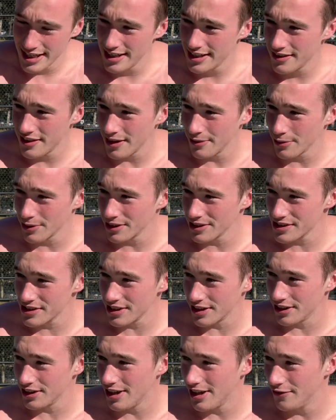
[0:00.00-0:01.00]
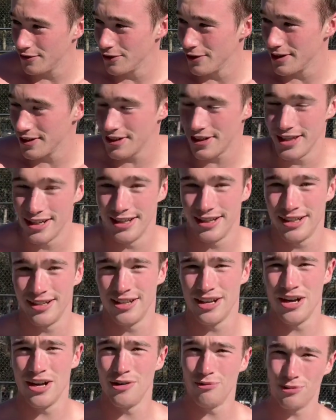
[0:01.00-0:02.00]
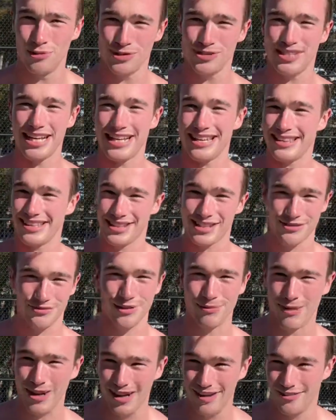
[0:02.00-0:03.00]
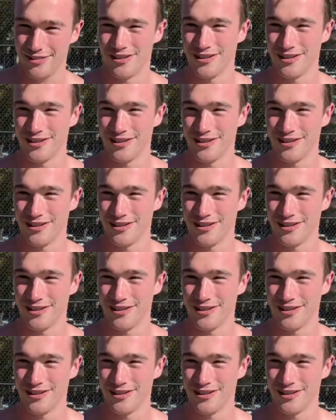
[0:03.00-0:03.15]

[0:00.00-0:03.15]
that we're gonna start off with, we'll say this from the